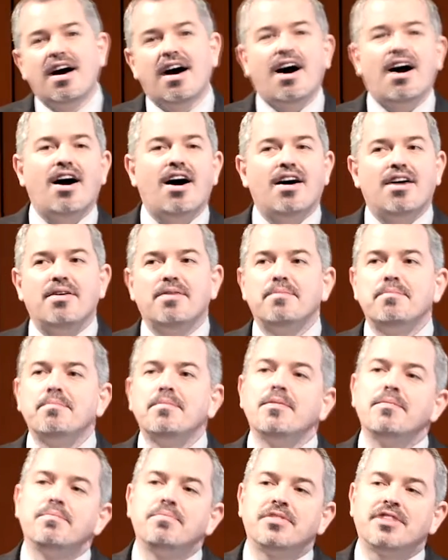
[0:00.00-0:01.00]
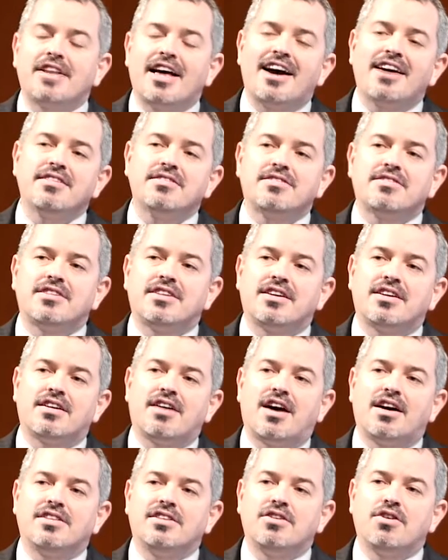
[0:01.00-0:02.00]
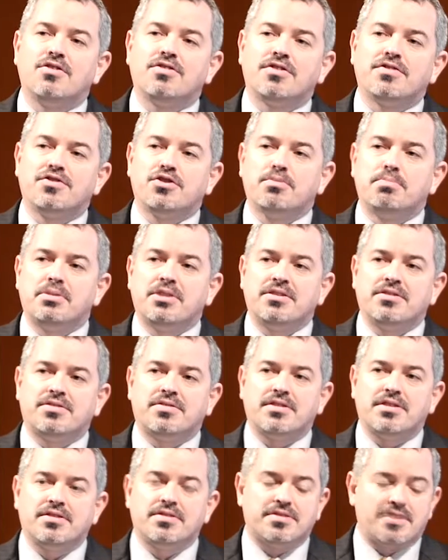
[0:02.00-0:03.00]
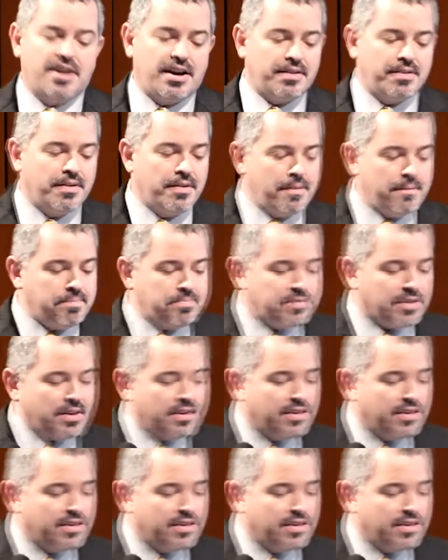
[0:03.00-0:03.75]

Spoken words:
Last thing on the overview piece is that,